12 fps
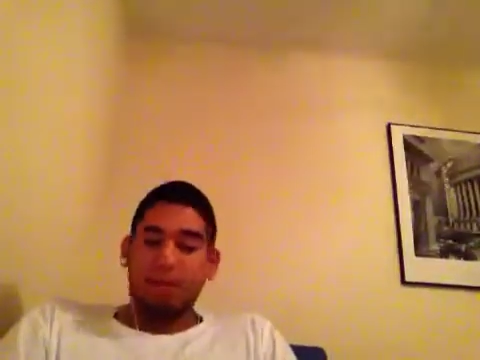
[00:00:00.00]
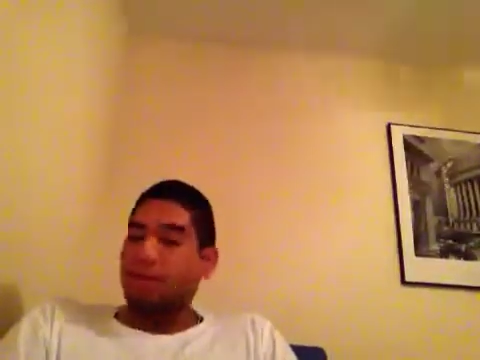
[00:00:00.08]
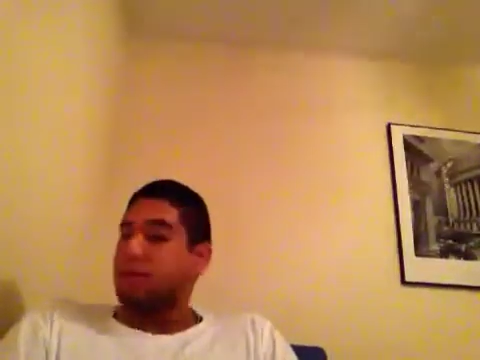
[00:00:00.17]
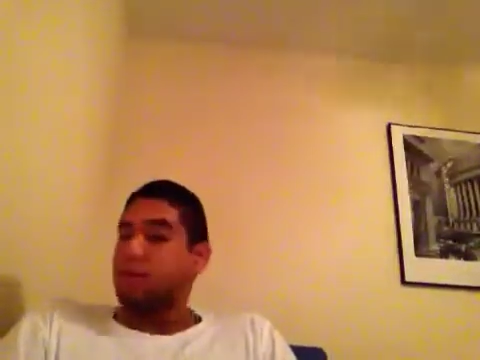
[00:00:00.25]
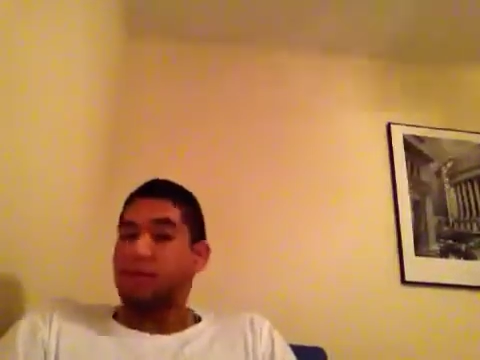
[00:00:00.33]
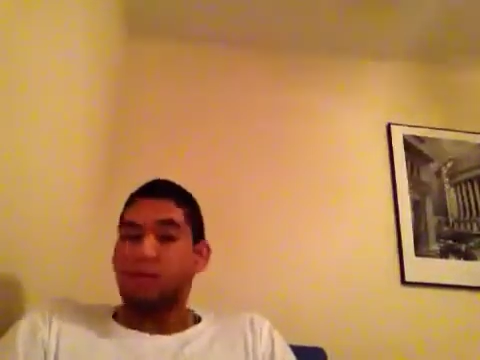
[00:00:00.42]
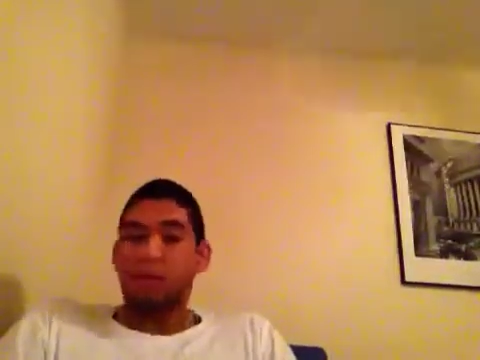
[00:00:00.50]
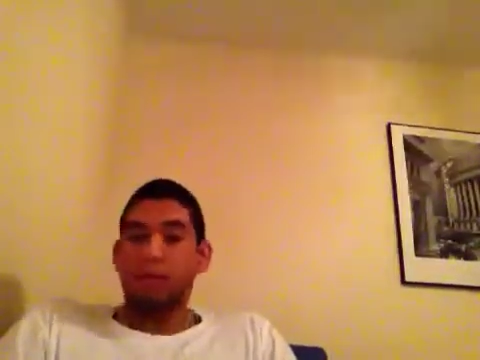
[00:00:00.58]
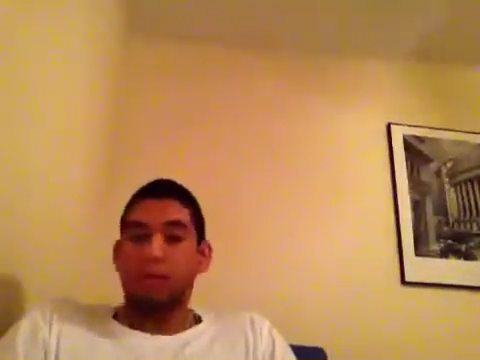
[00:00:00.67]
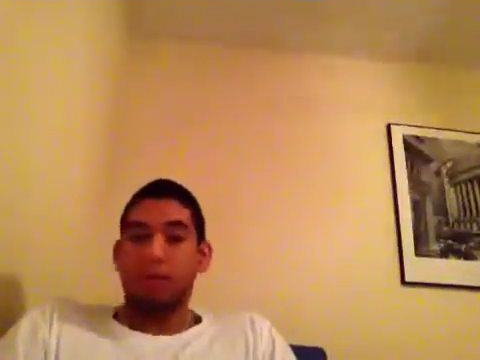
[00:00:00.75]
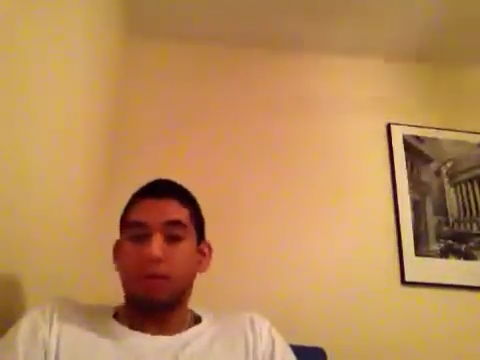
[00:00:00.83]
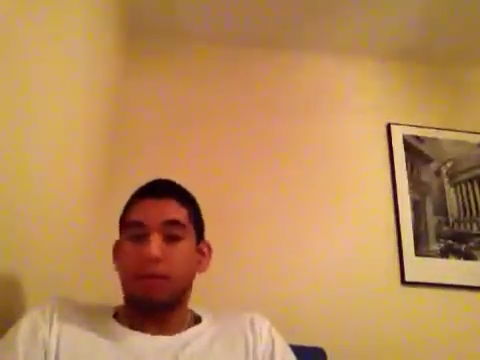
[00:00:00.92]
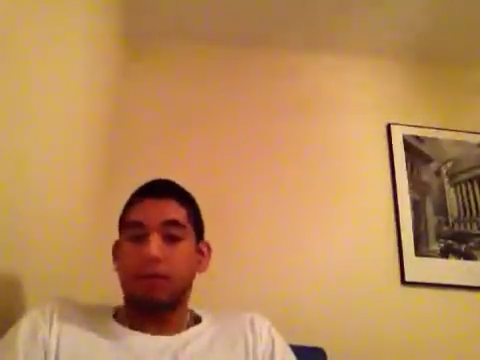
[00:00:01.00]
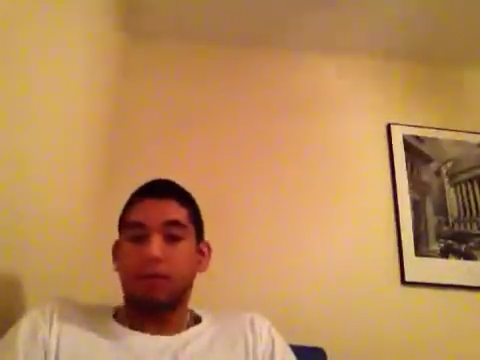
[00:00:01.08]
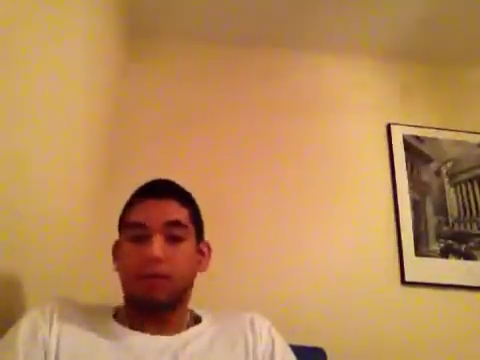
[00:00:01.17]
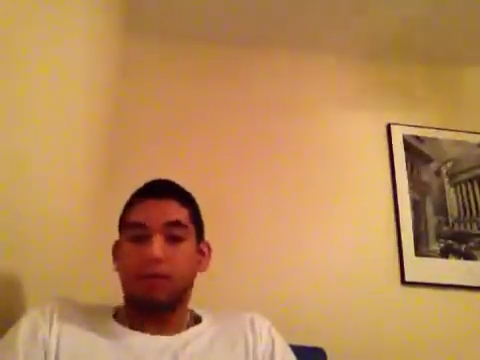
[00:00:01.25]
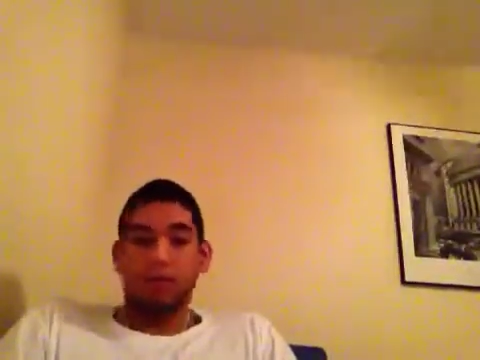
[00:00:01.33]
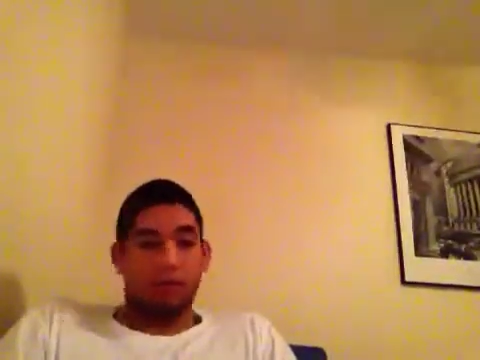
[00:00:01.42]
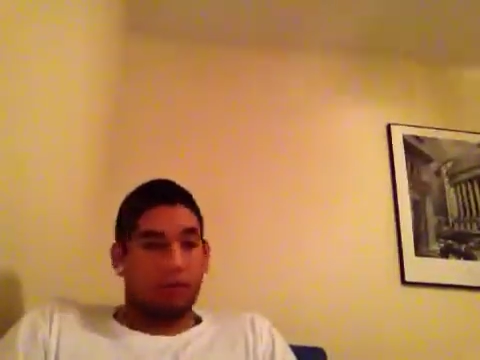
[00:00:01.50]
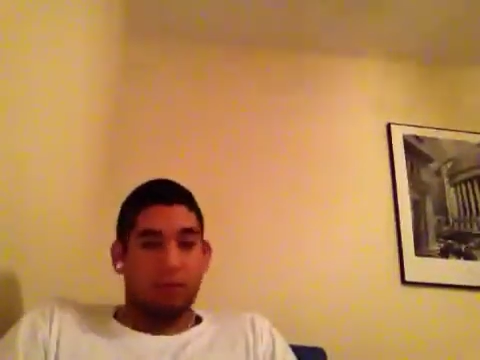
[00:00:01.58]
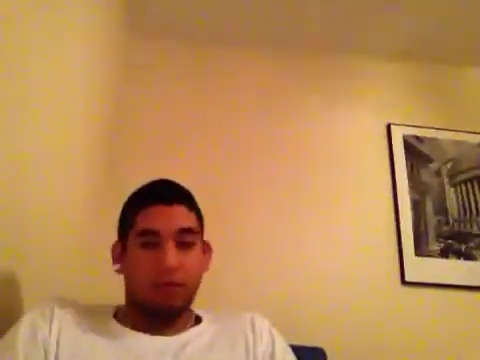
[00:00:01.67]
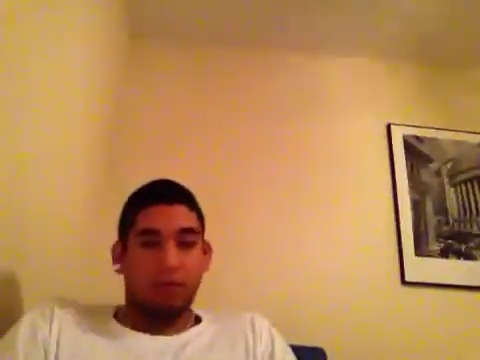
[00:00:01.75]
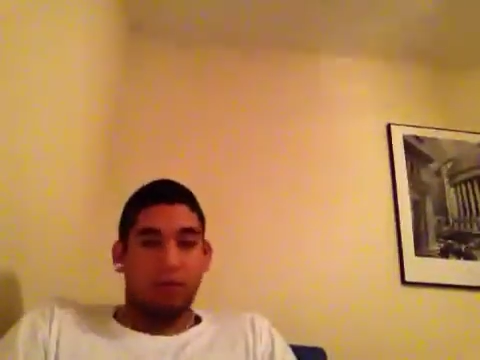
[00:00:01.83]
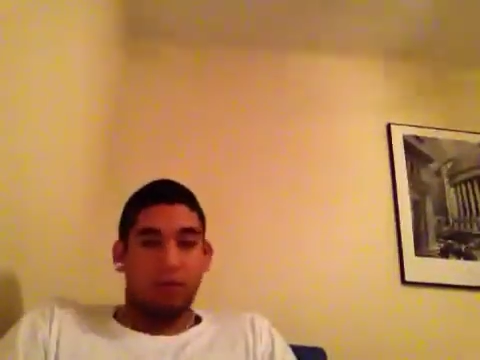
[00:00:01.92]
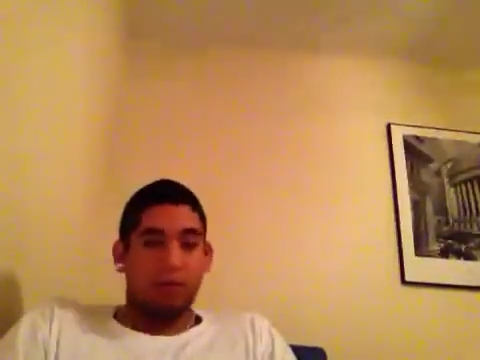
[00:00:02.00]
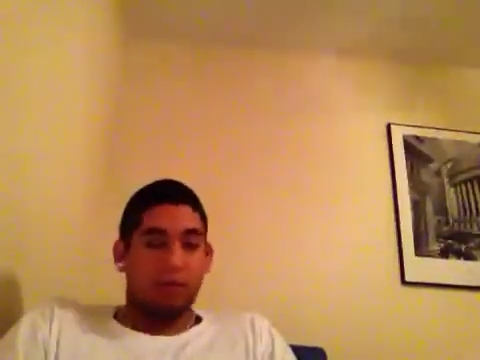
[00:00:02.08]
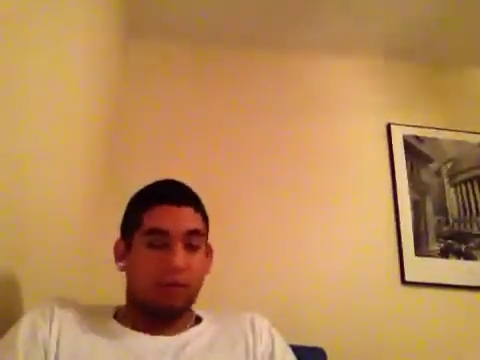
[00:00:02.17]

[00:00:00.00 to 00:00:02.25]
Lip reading: so that means that you don't